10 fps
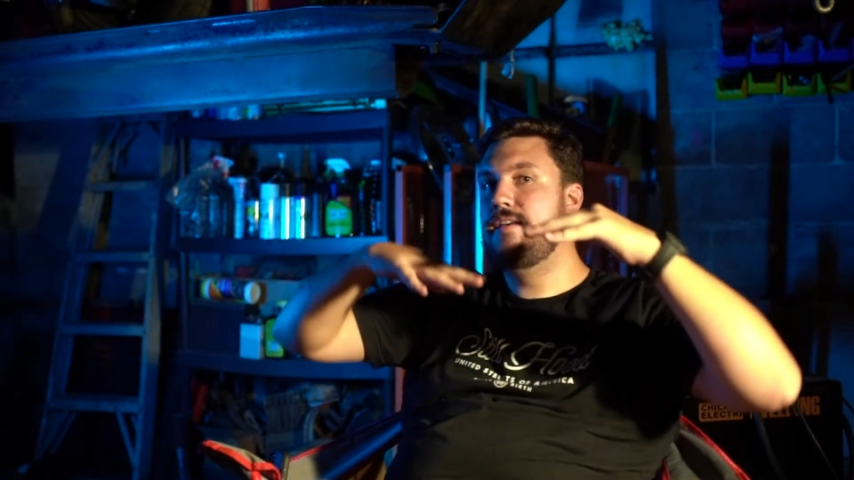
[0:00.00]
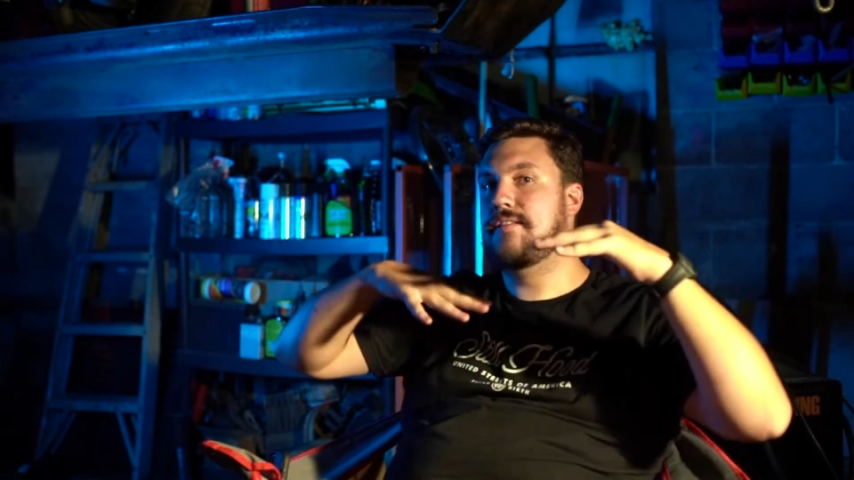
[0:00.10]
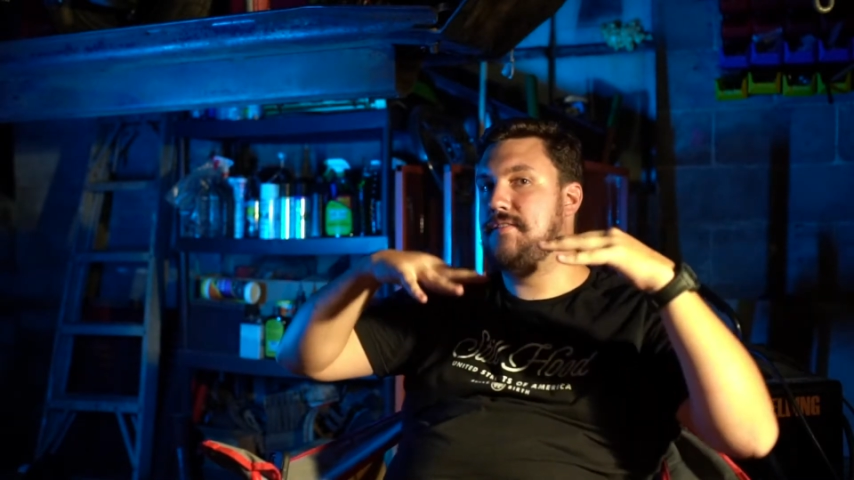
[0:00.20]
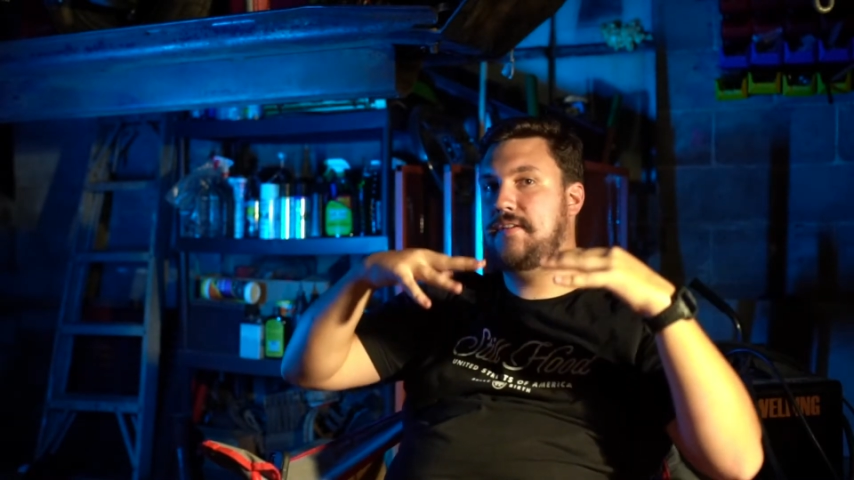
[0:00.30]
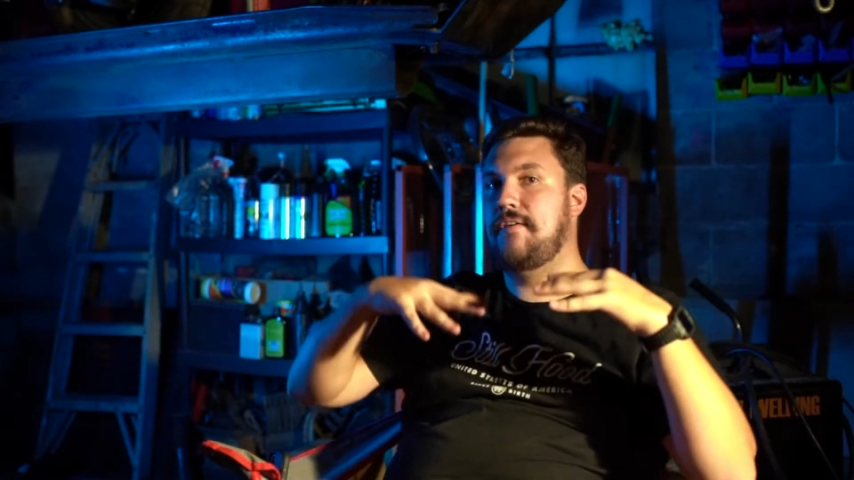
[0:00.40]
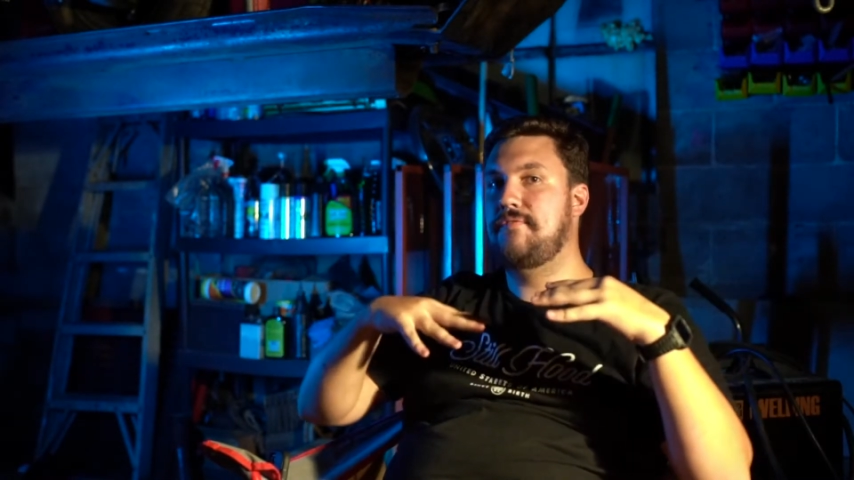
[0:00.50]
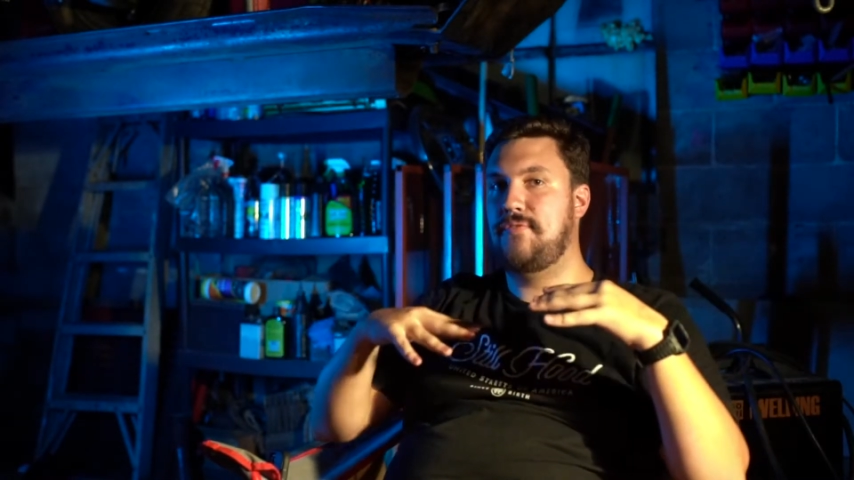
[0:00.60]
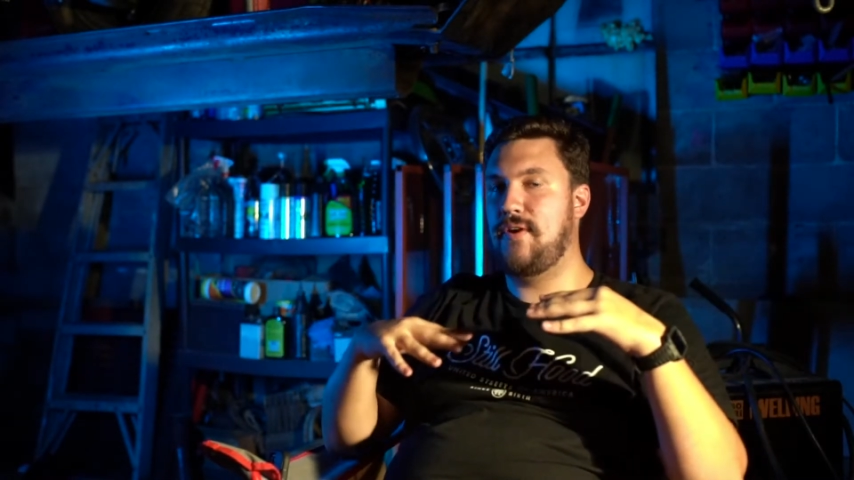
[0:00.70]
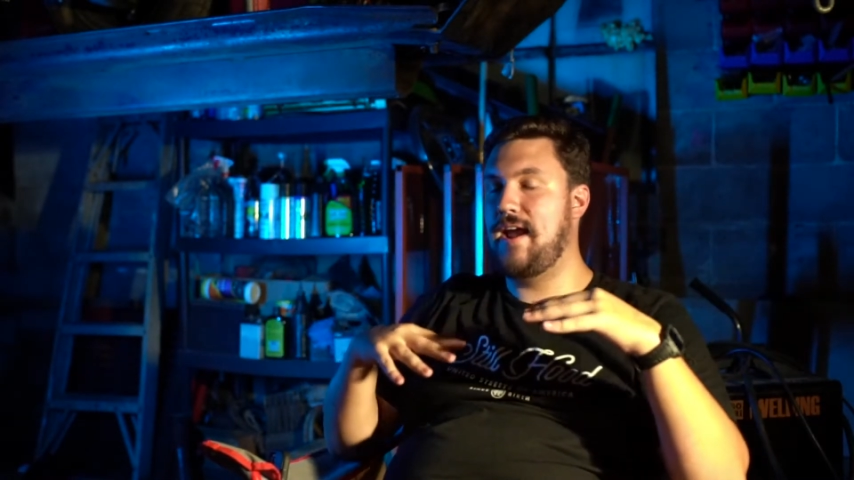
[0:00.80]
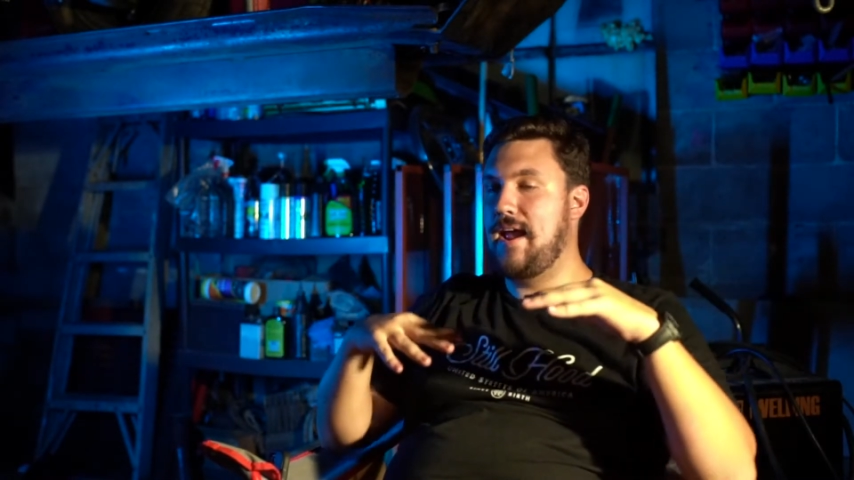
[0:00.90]
the
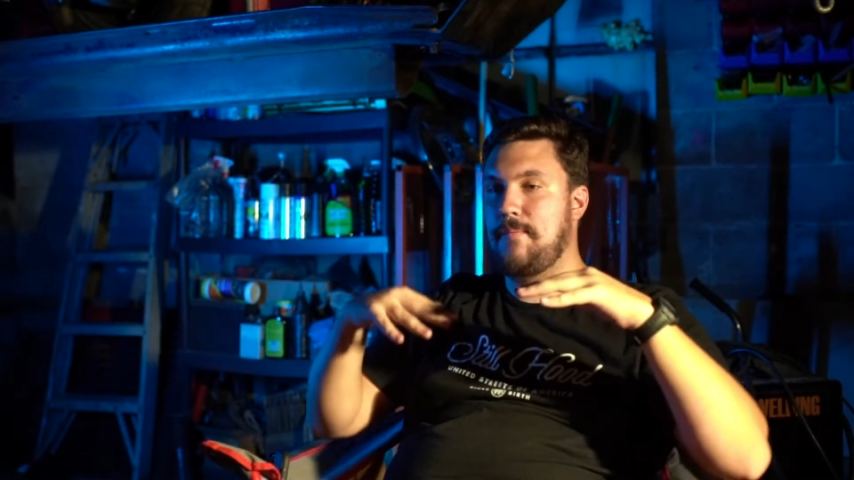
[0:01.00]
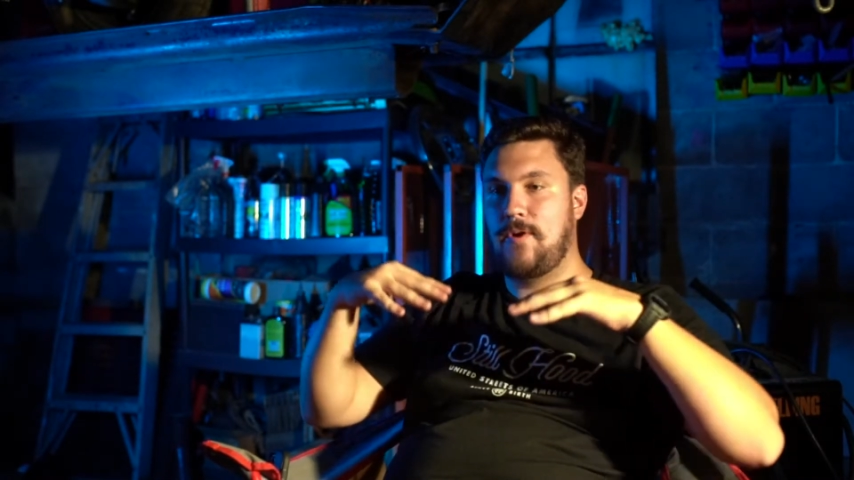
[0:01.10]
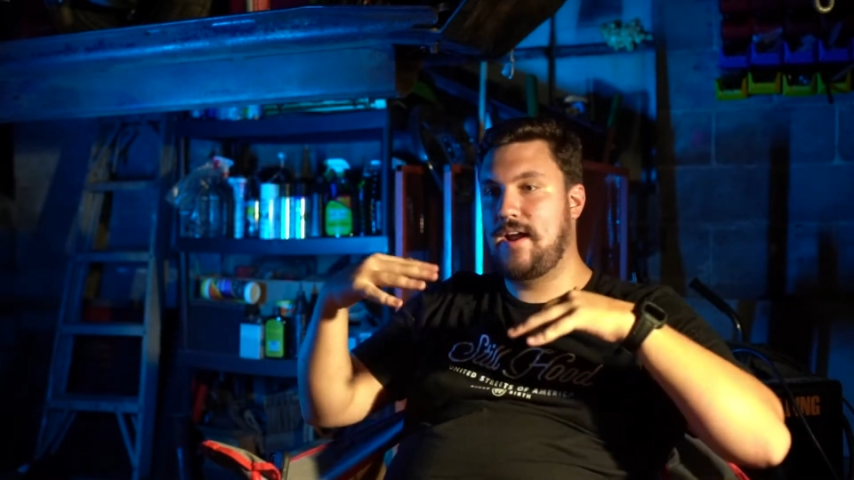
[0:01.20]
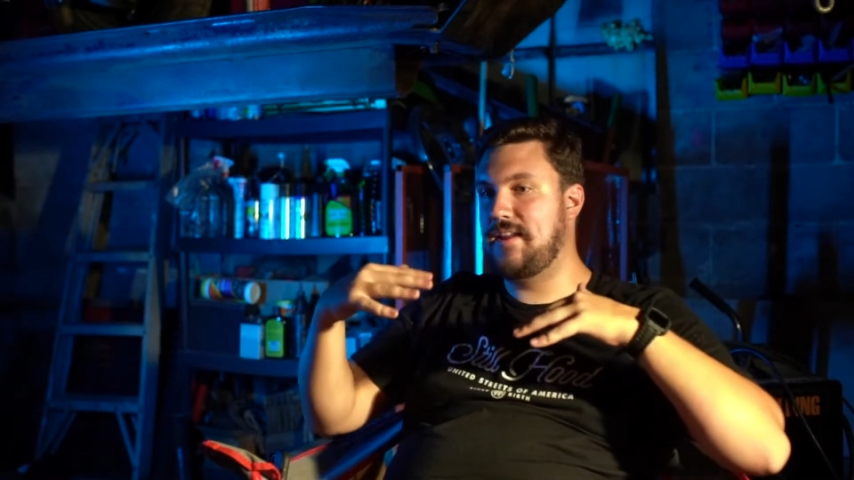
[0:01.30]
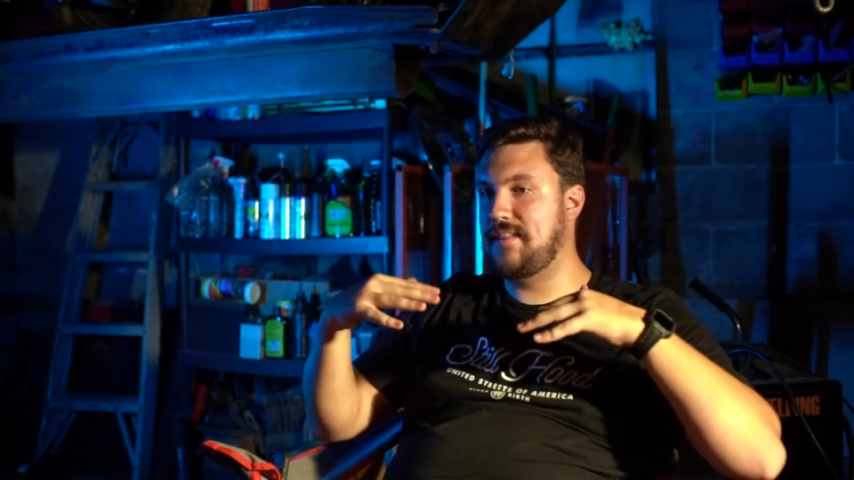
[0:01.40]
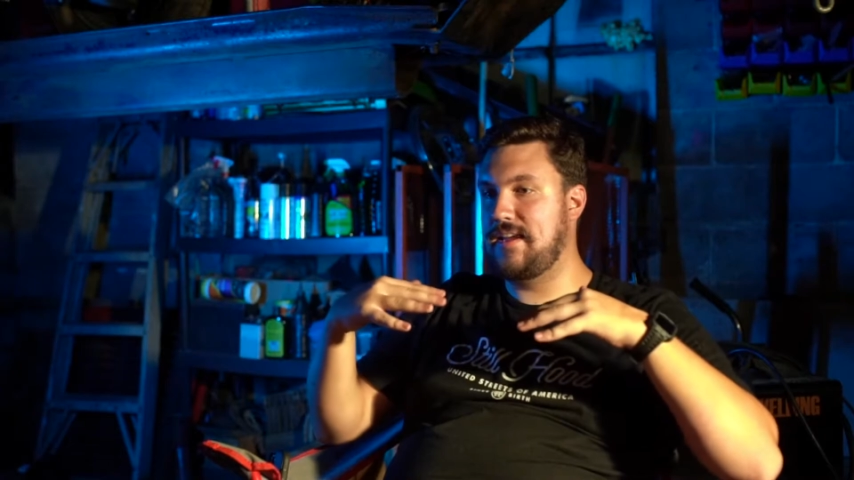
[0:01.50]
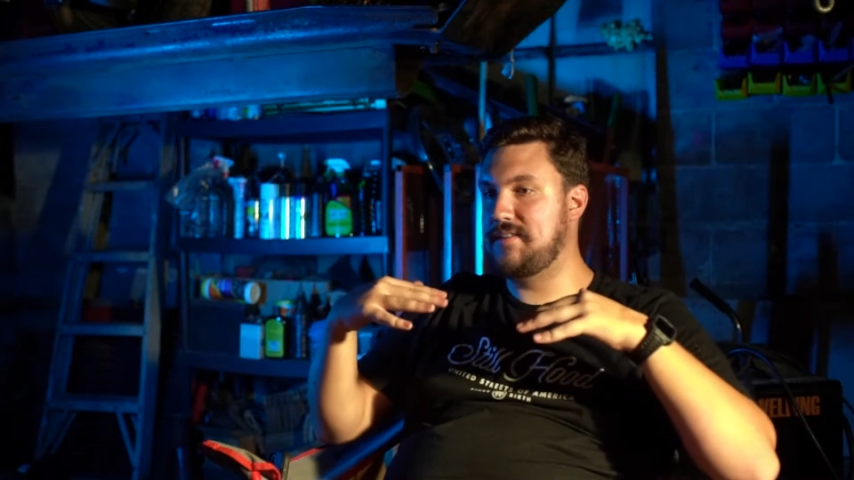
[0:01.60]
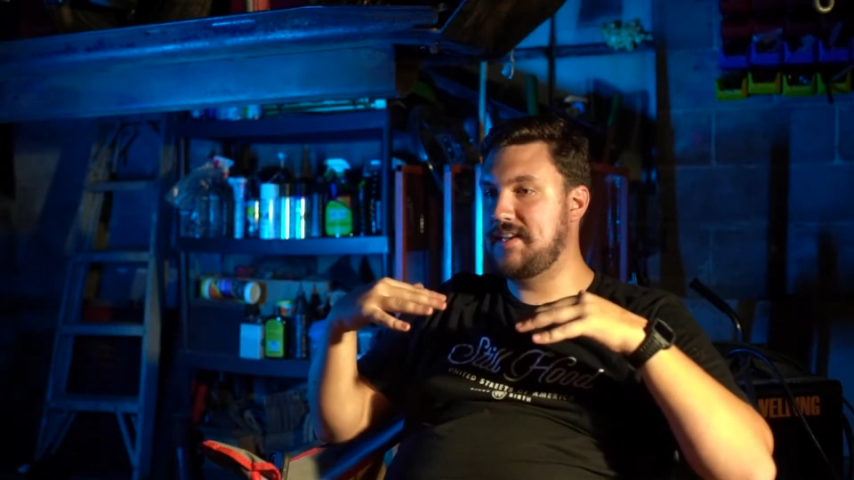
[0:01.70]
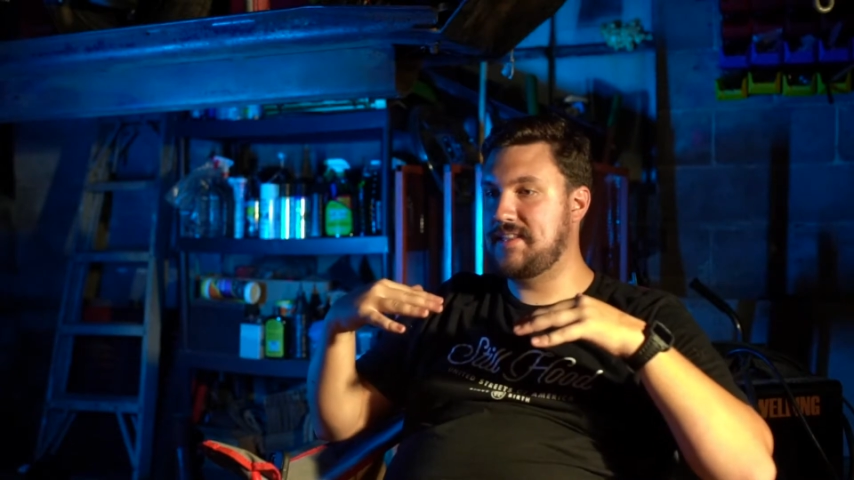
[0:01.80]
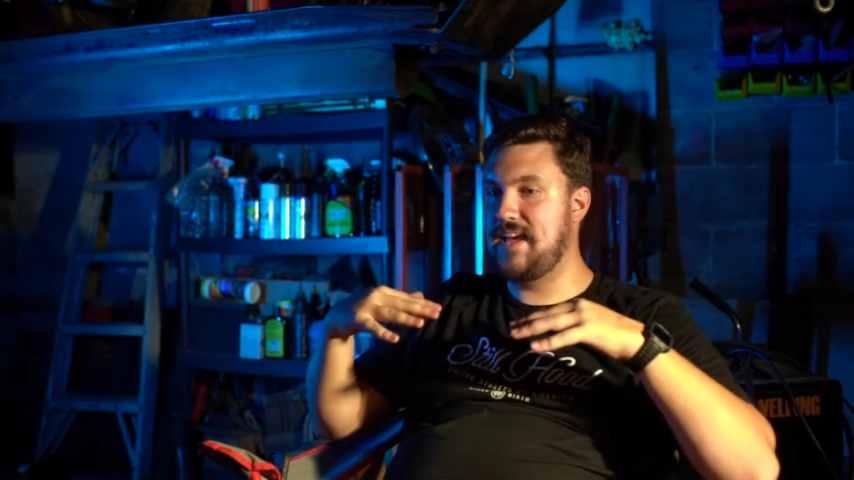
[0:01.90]
subframe or anything
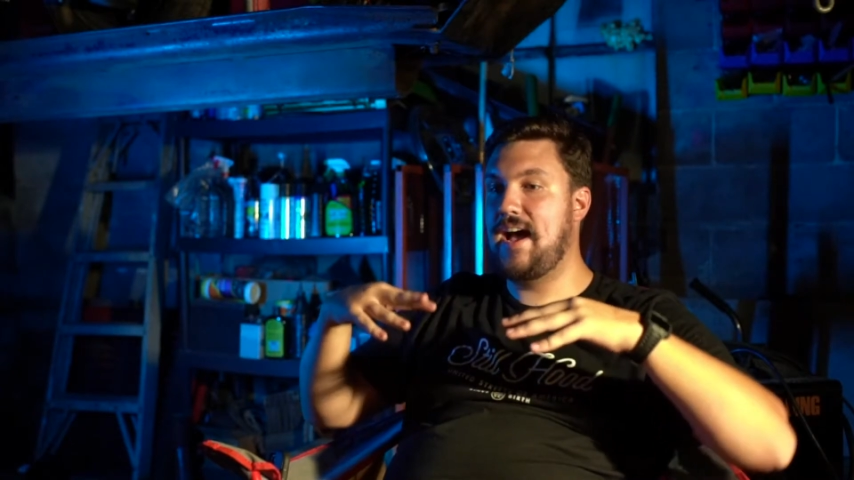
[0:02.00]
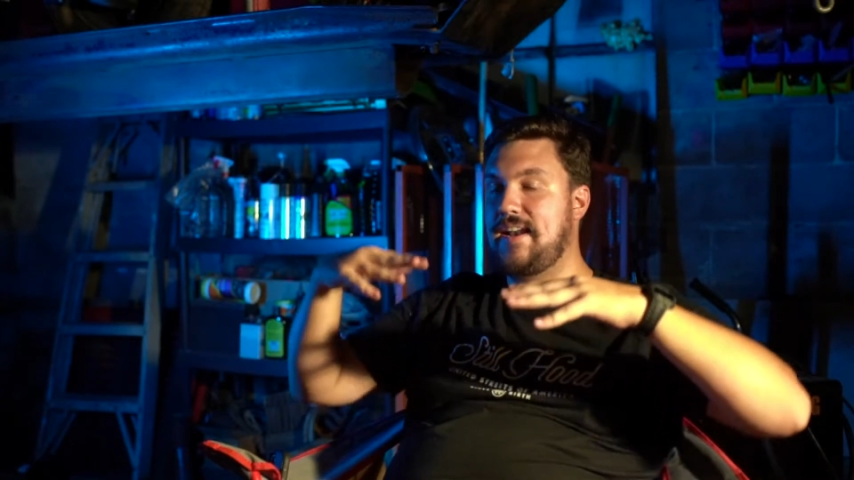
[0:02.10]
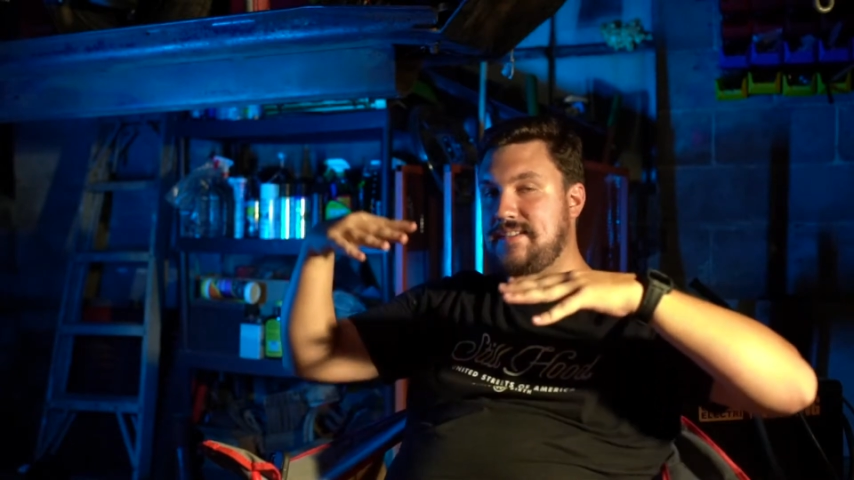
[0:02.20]
like that.